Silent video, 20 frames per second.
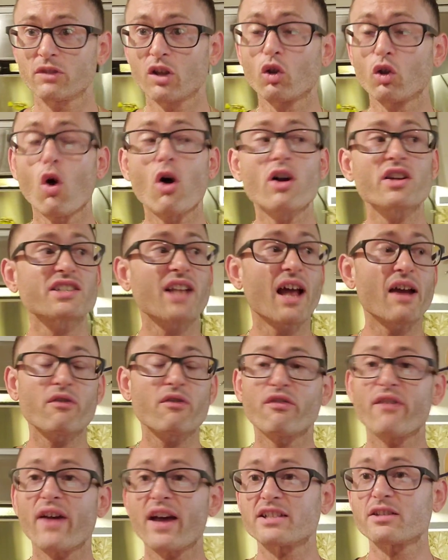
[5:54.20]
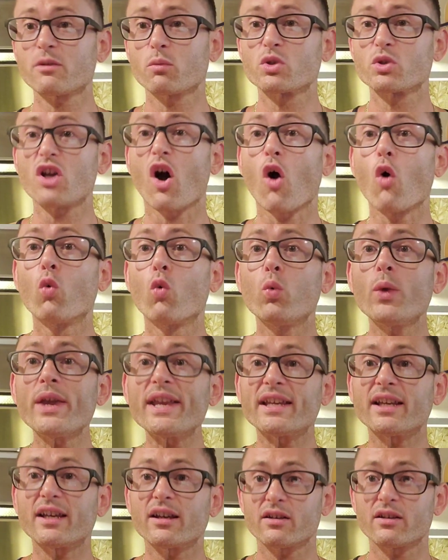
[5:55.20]
The longest I ever fasted was a
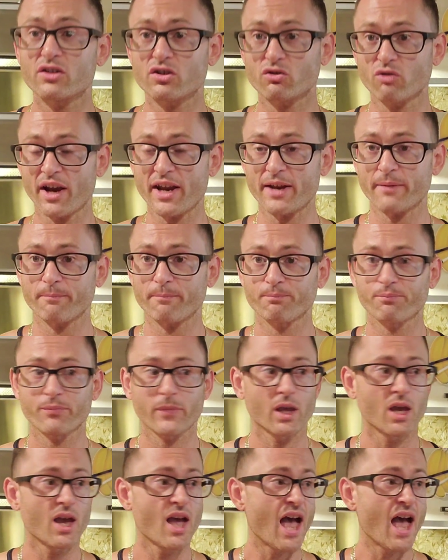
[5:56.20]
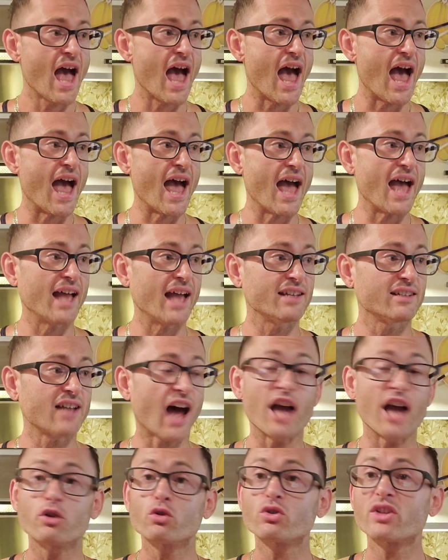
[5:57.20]
week straight, and
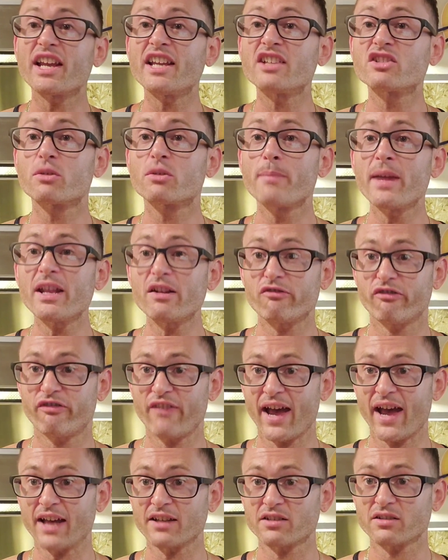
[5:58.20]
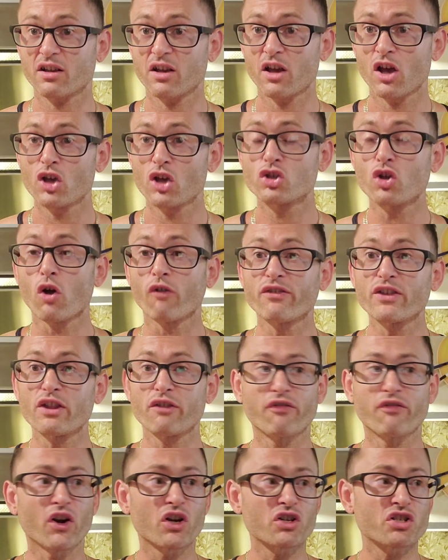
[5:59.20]
I used to intermittent fast. So for
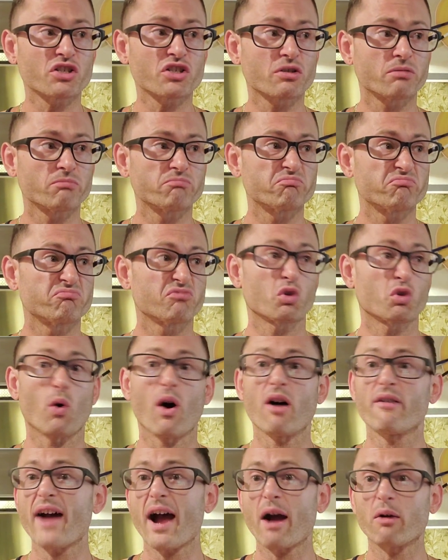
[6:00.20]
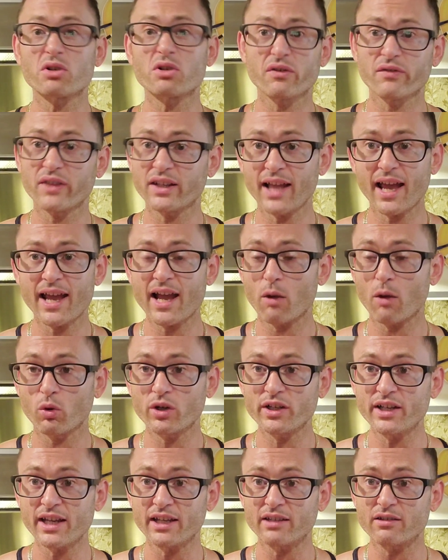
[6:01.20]
the first 12 hours of the day, I
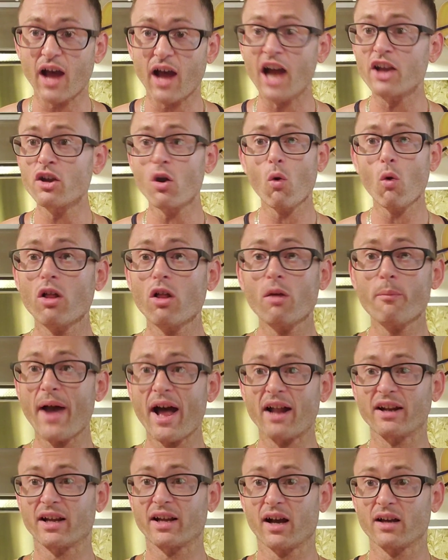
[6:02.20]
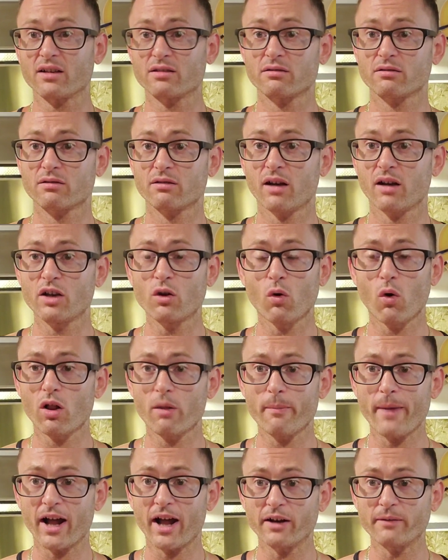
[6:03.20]
wouldn't eat. I all about it, guys. I know
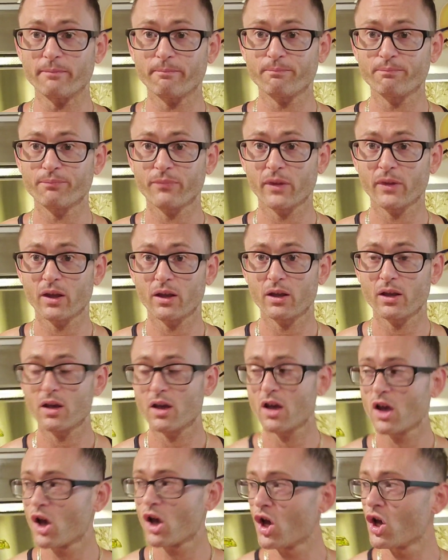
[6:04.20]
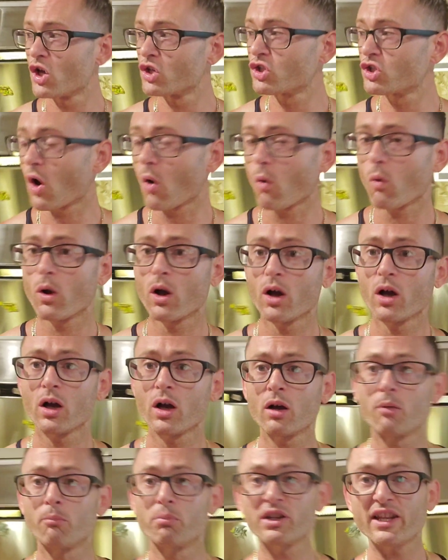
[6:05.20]
all about it. So
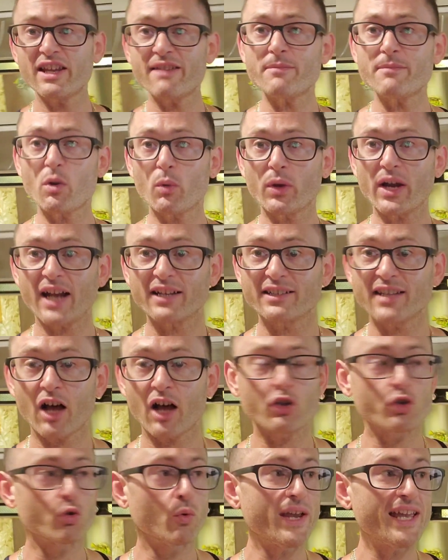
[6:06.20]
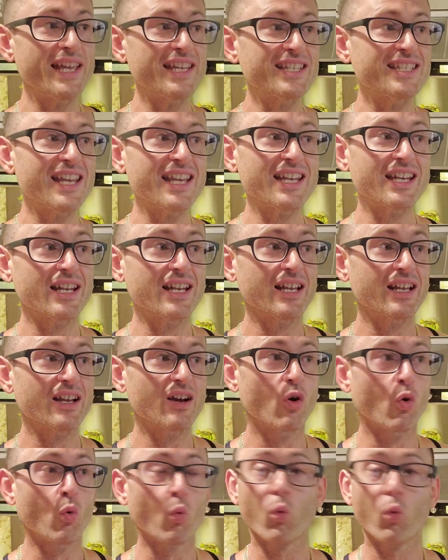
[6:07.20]
believe me when I tell you, is it
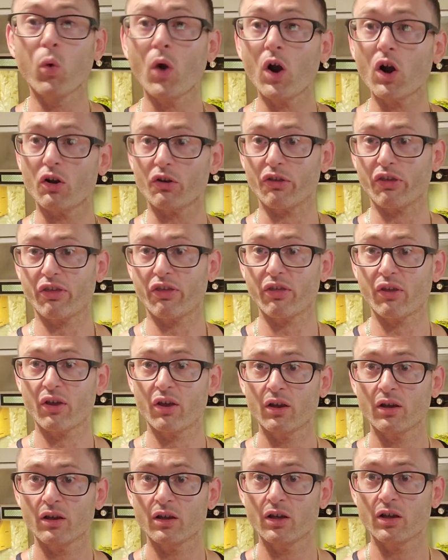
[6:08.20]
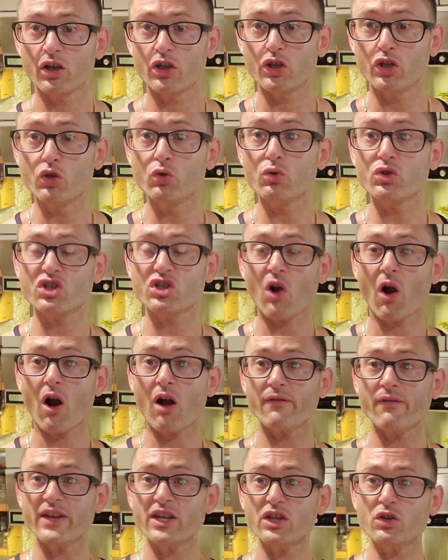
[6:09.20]
worth you
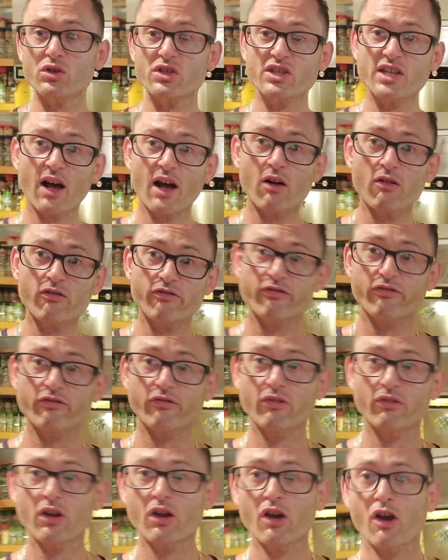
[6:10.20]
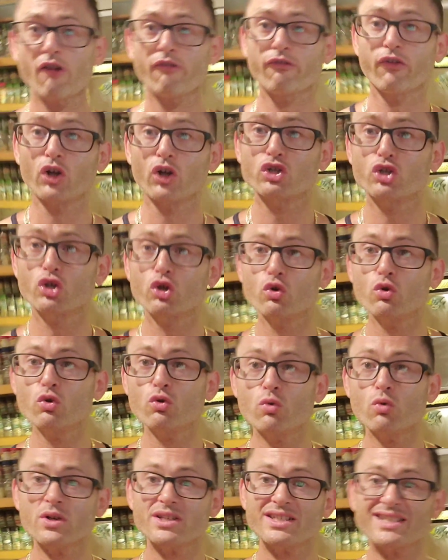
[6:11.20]
starving yourself for
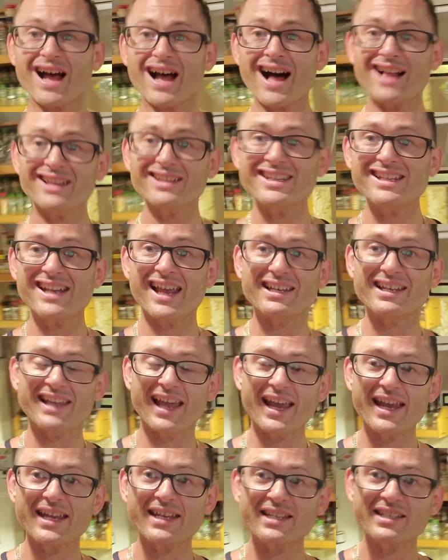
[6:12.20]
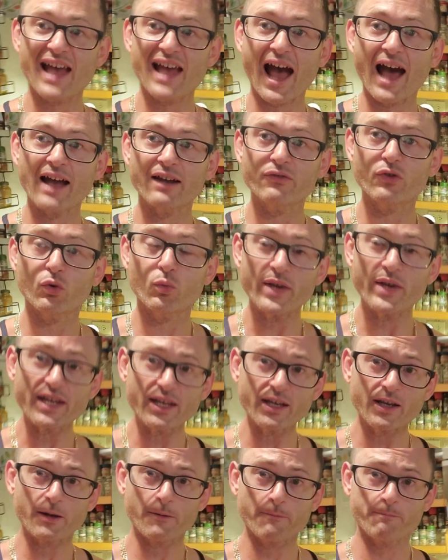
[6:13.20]
two solid days out of the
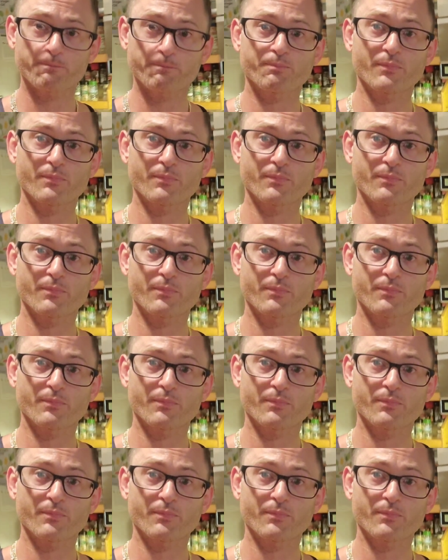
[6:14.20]
week?